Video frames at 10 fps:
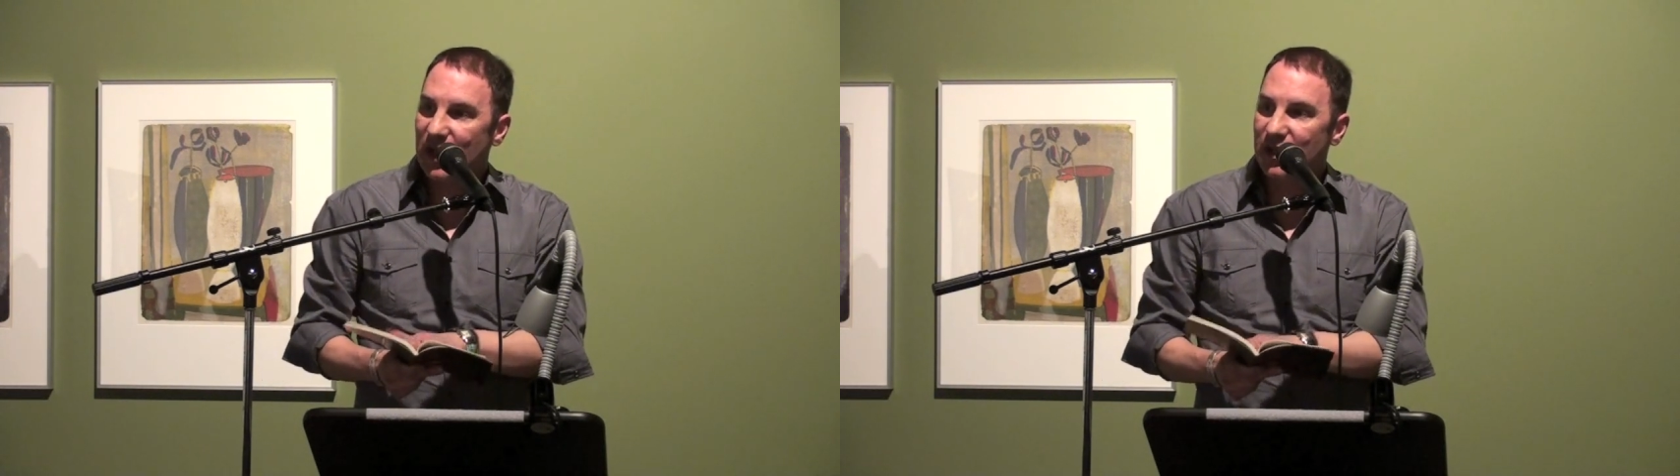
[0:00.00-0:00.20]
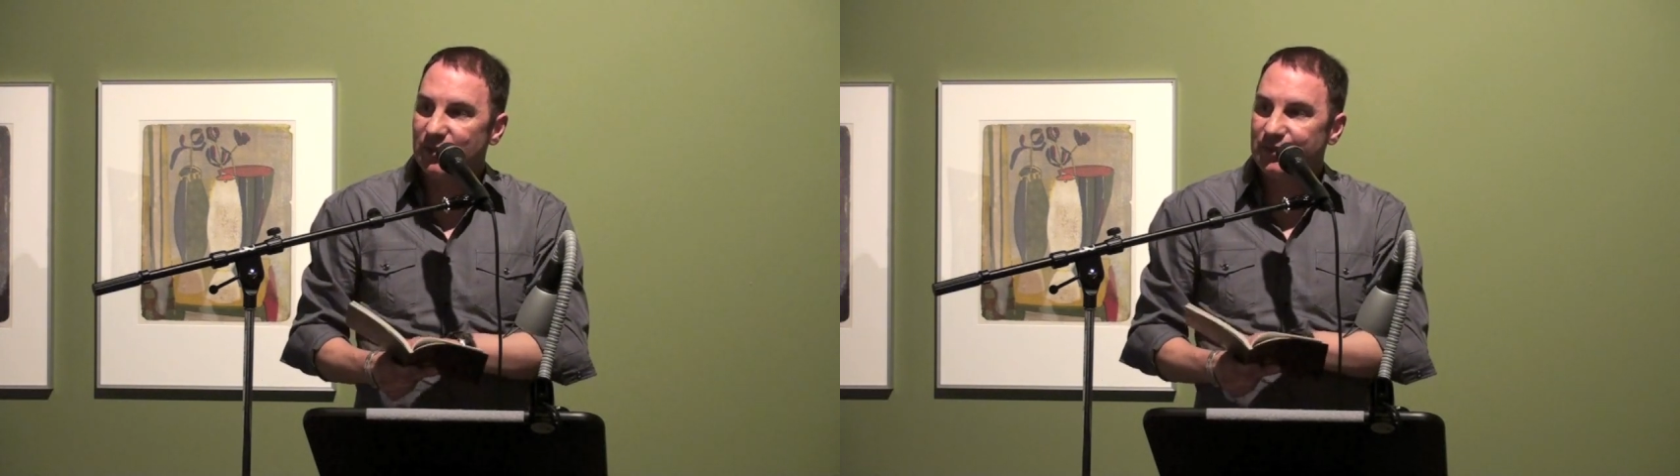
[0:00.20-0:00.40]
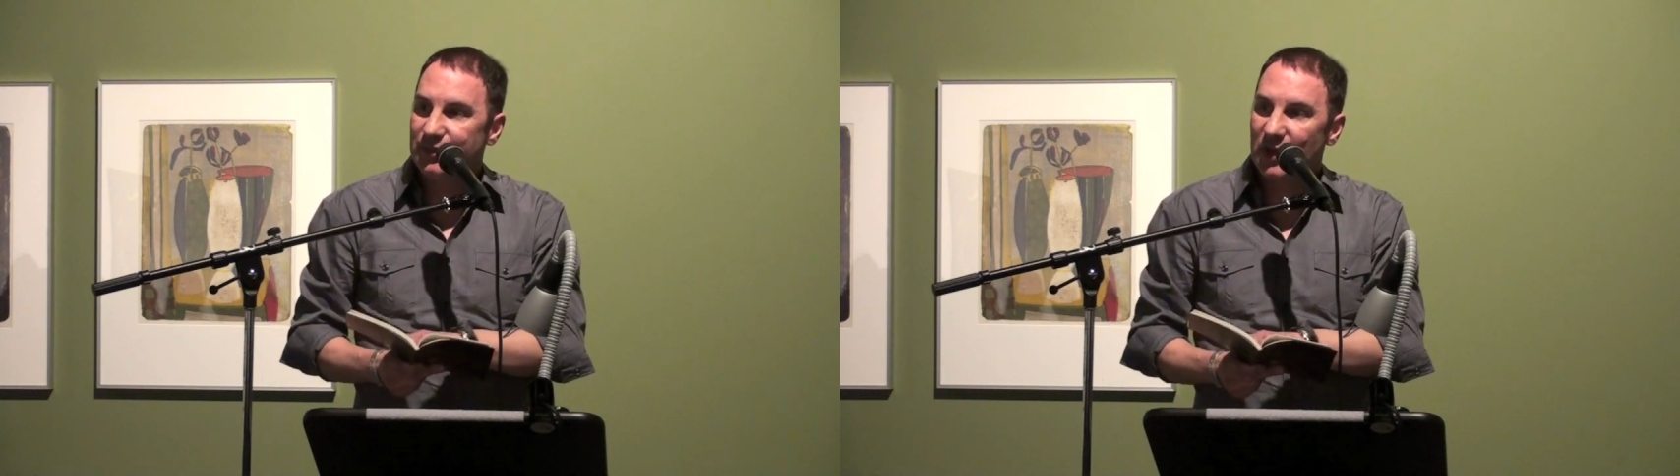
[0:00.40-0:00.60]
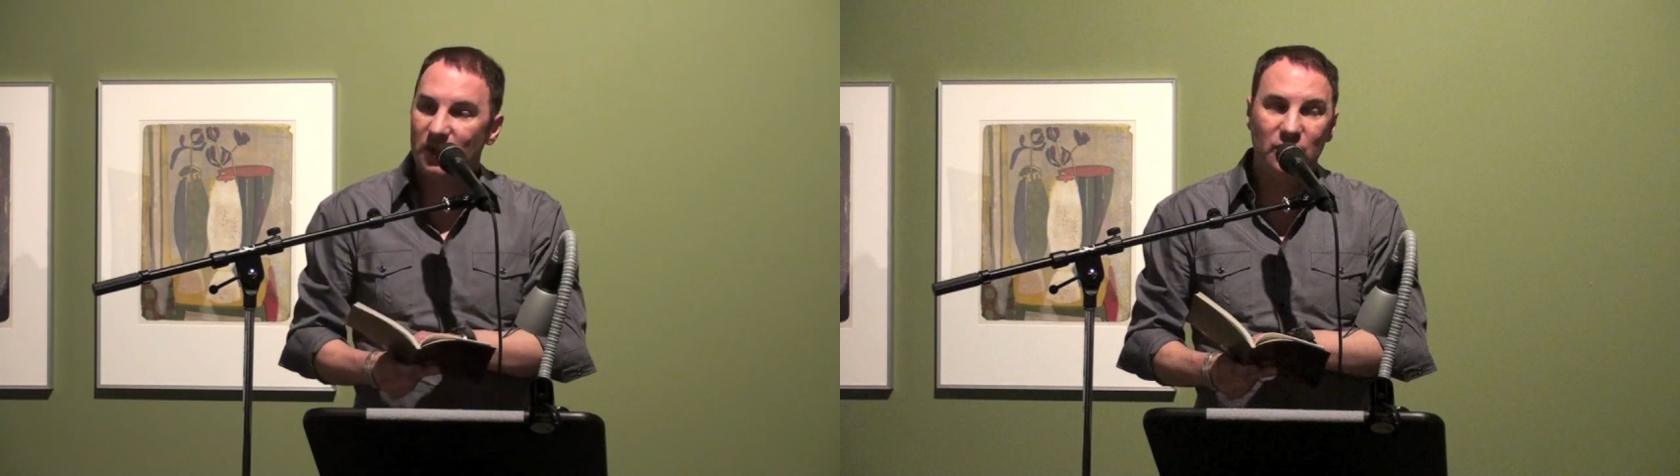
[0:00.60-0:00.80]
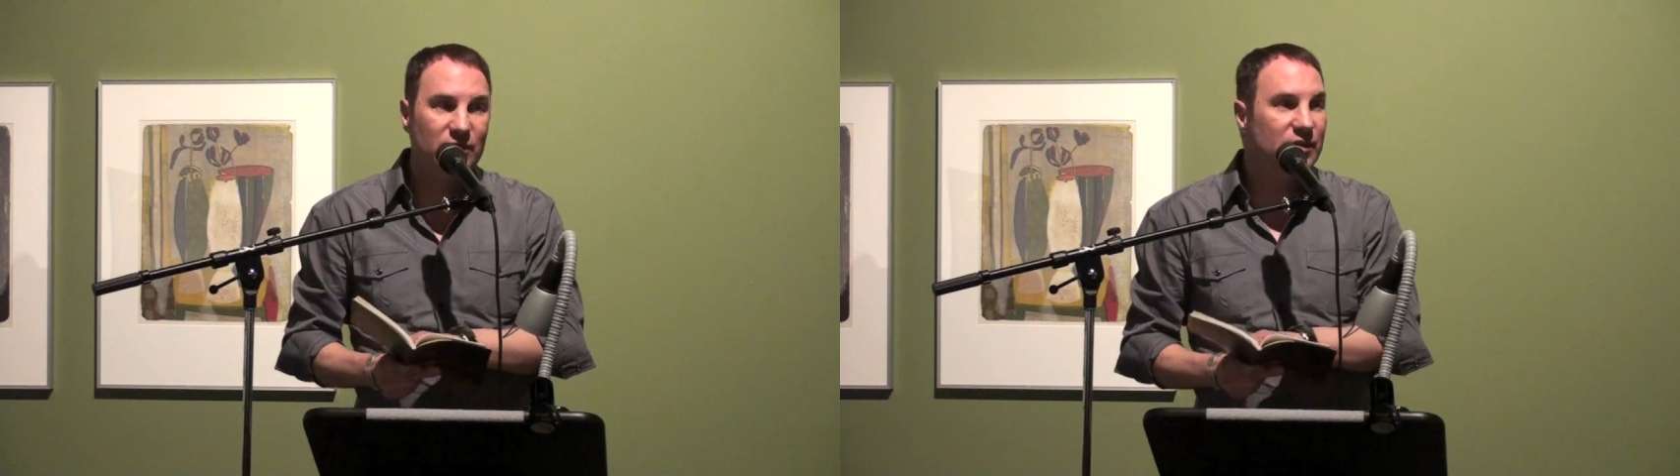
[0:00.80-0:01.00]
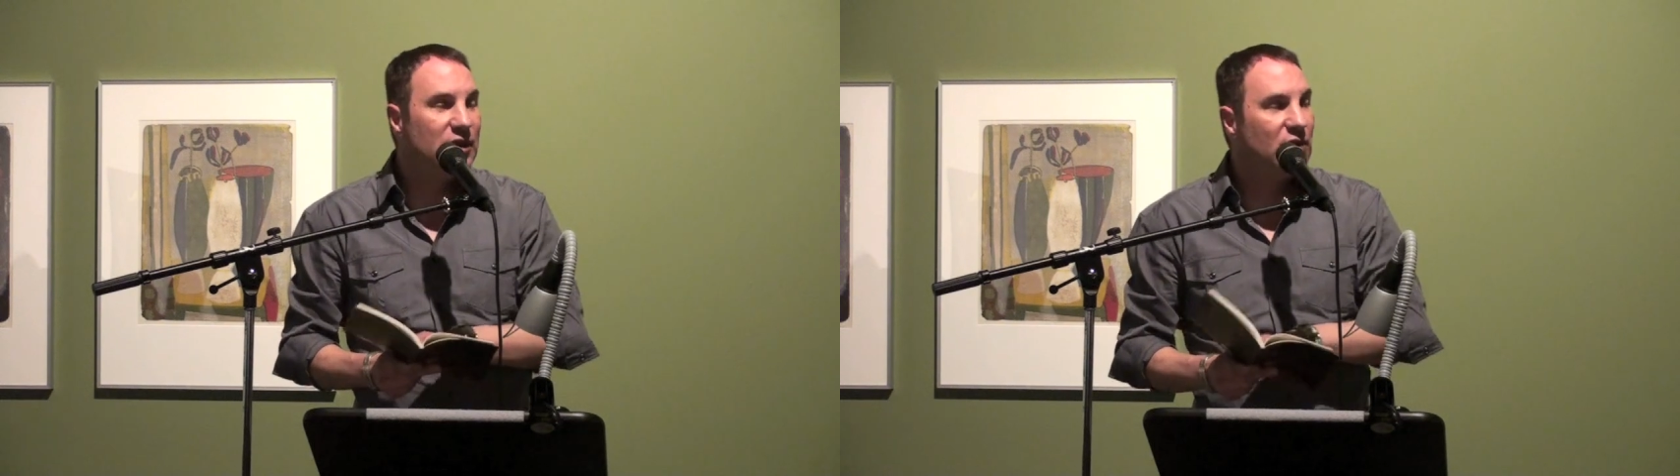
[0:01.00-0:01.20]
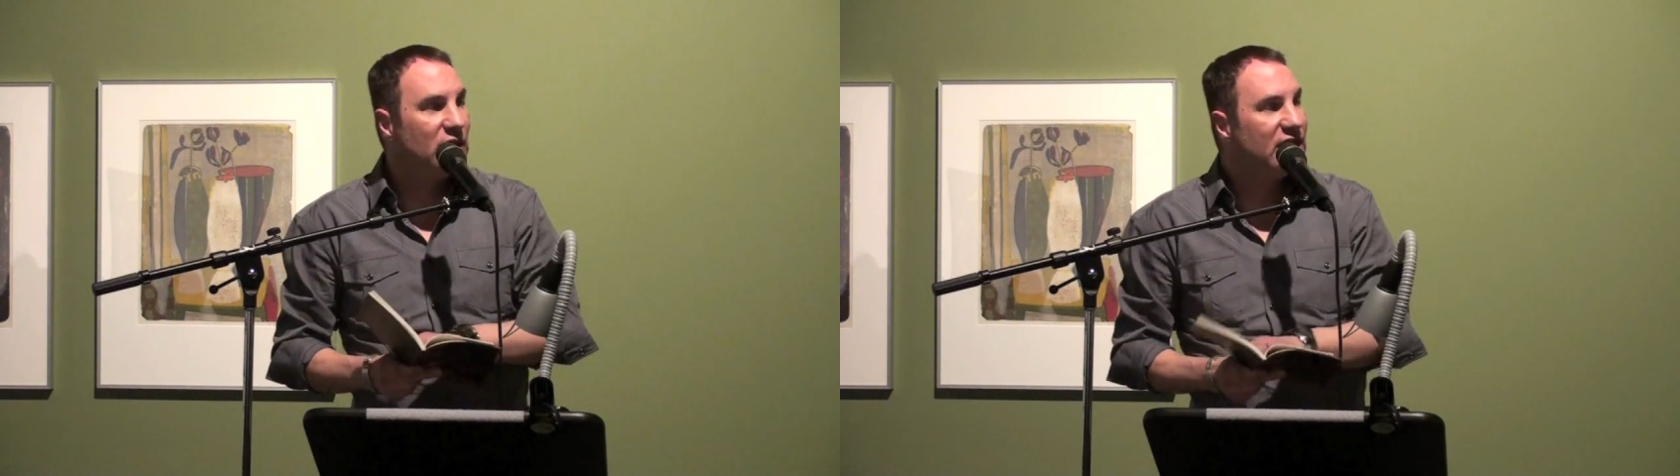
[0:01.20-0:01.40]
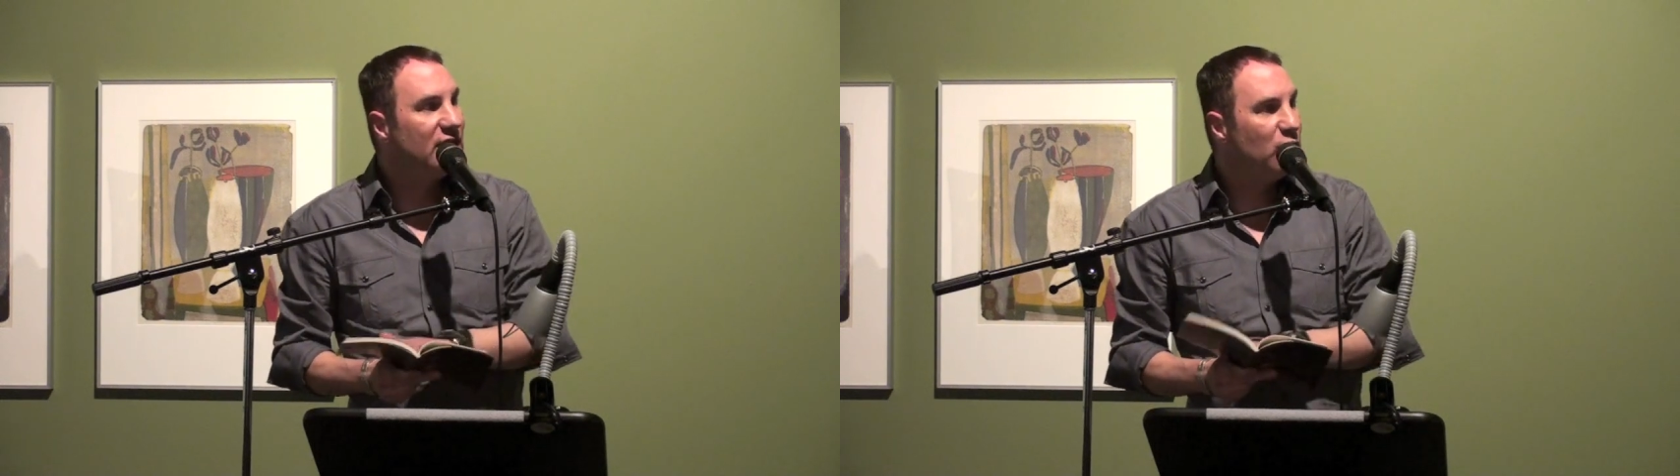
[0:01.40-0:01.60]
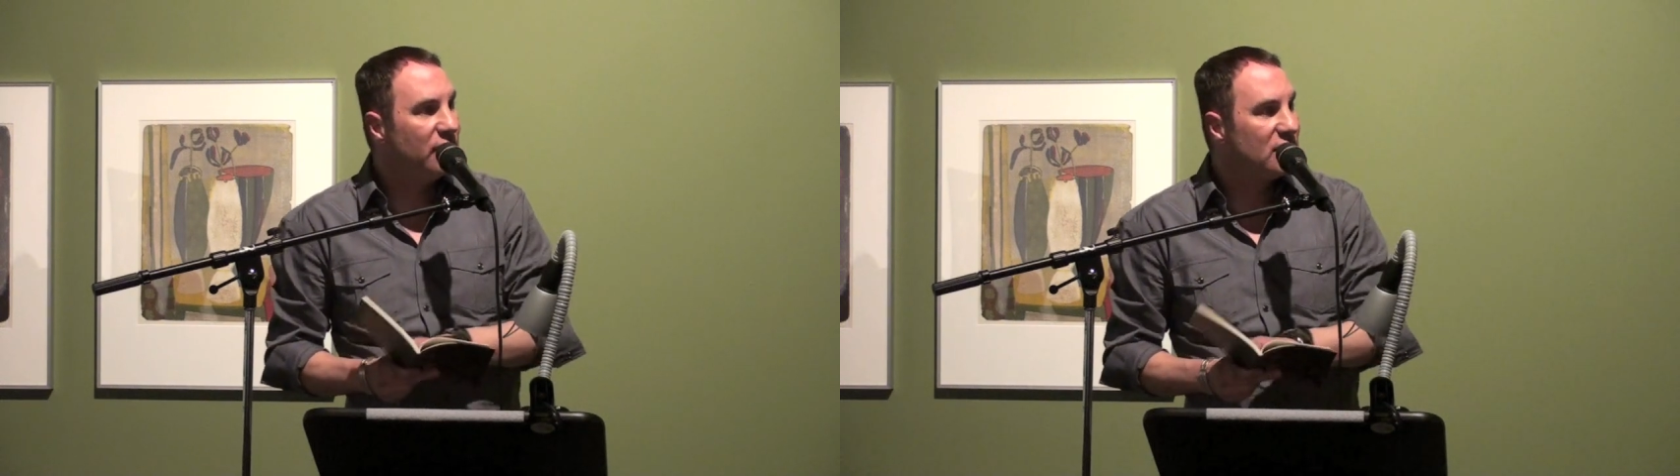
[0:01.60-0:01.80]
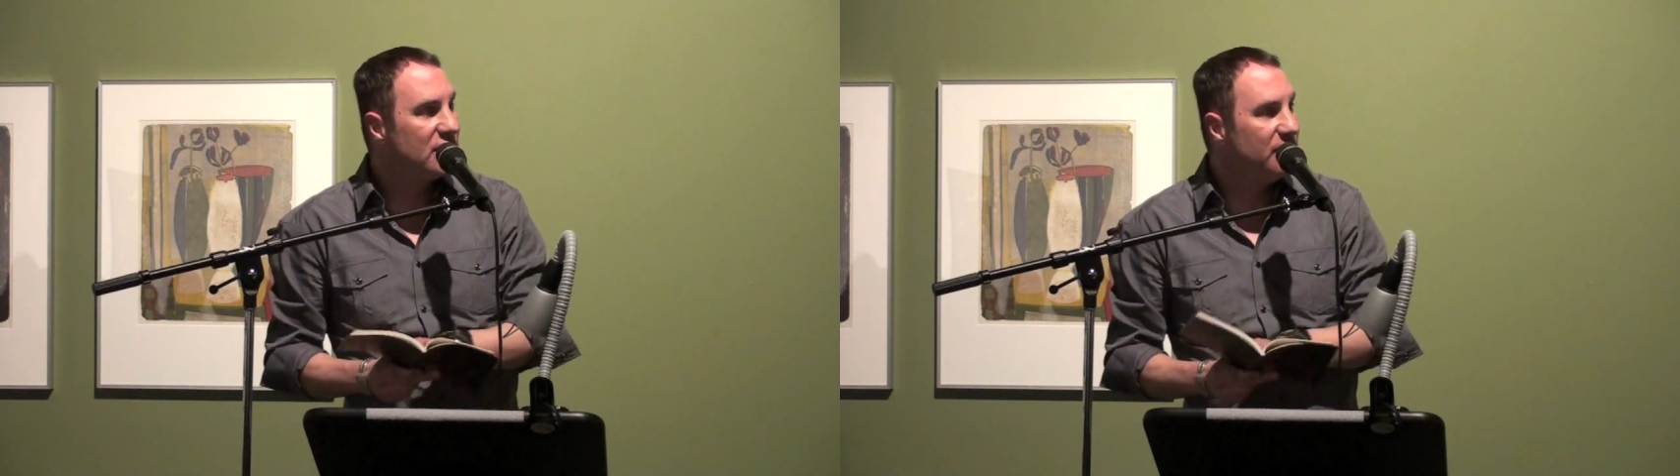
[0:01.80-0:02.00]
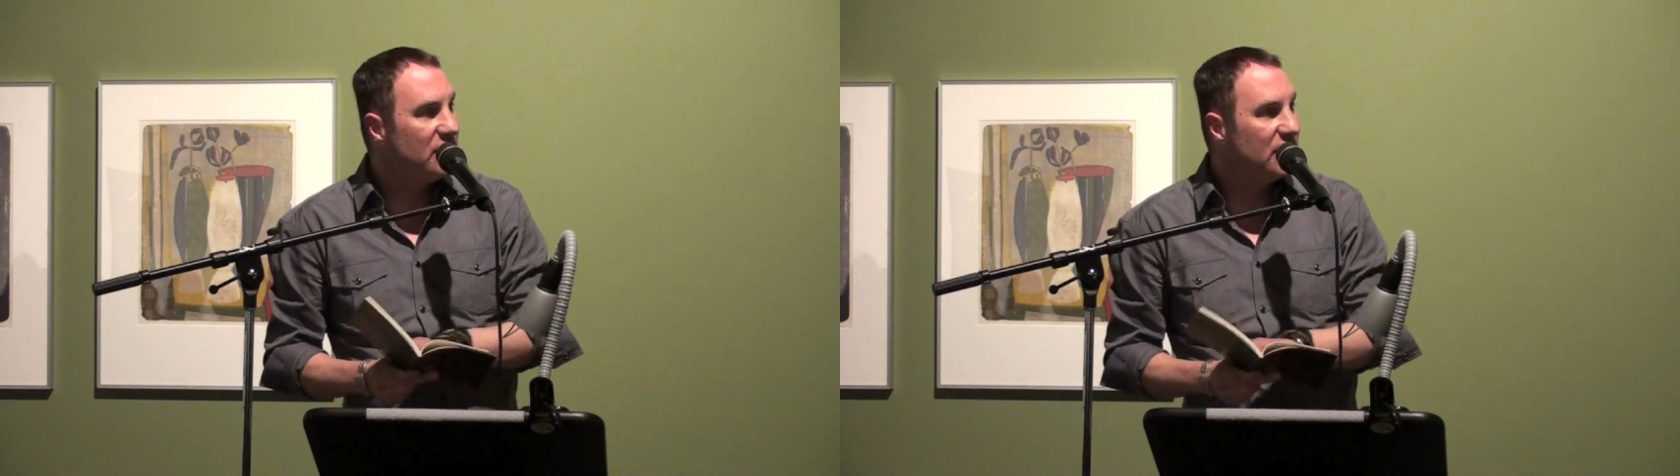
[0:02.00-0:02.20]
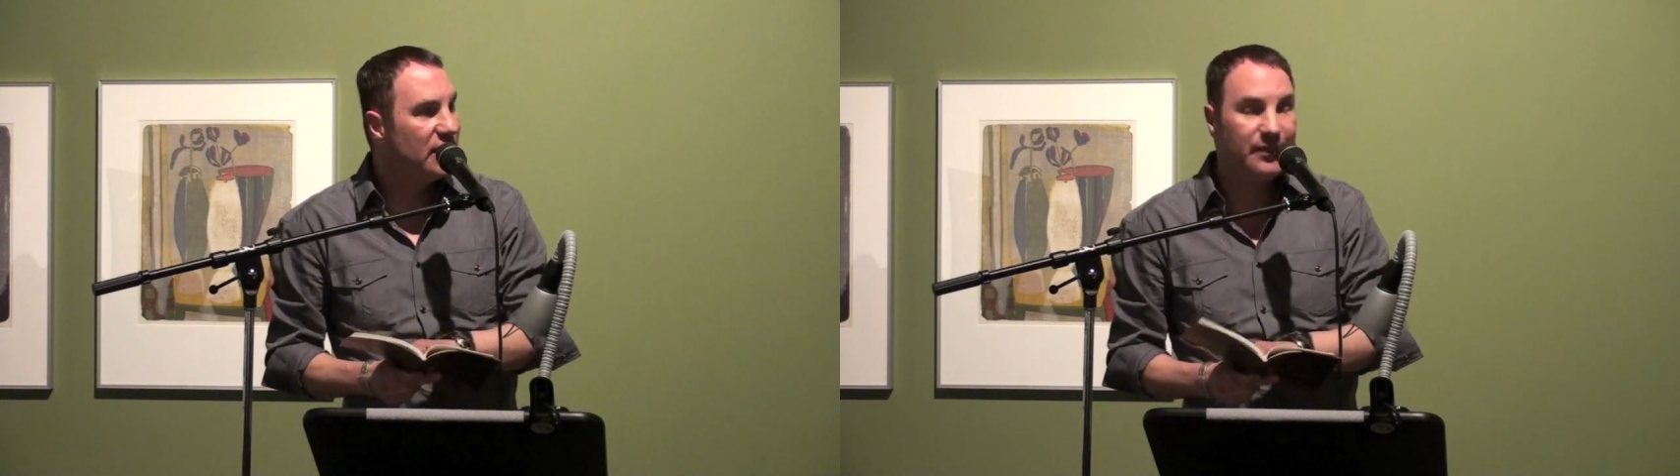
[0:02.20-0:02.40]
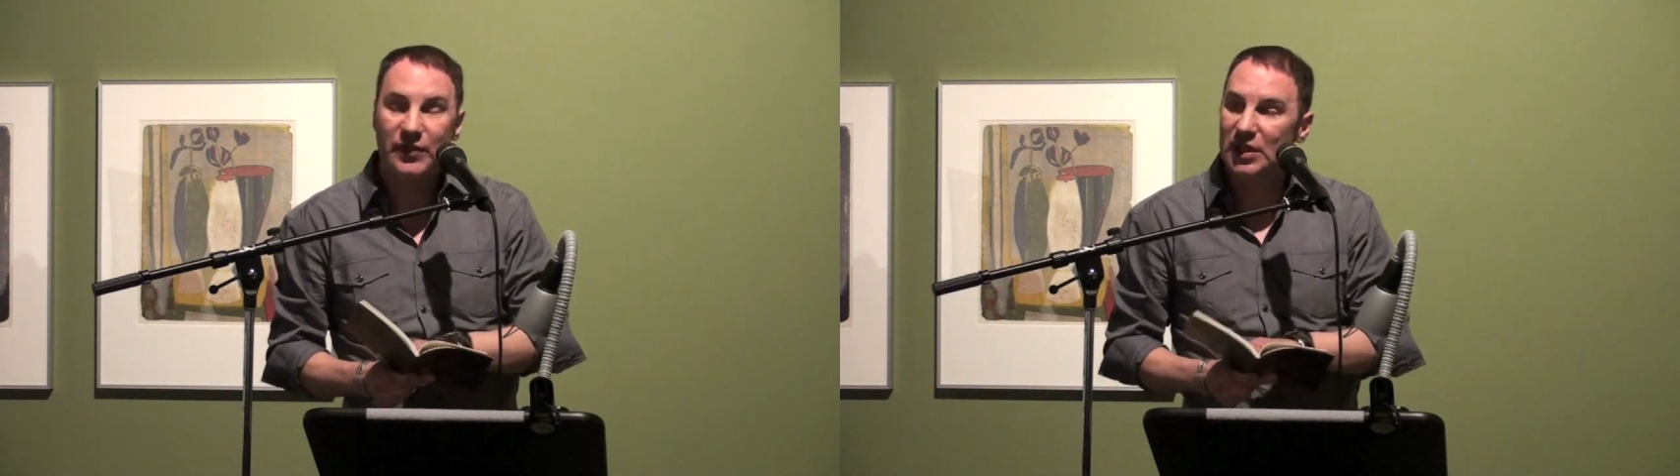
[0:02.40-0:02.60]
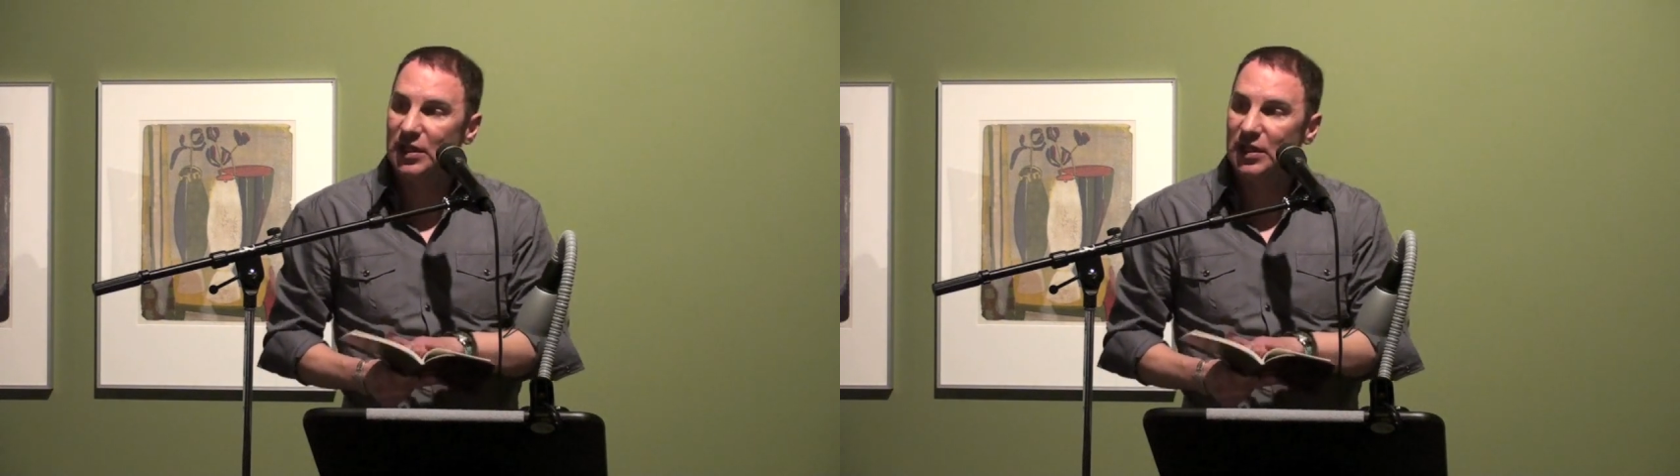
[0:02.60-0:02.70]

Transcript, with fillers: Um, the only time we ever seem to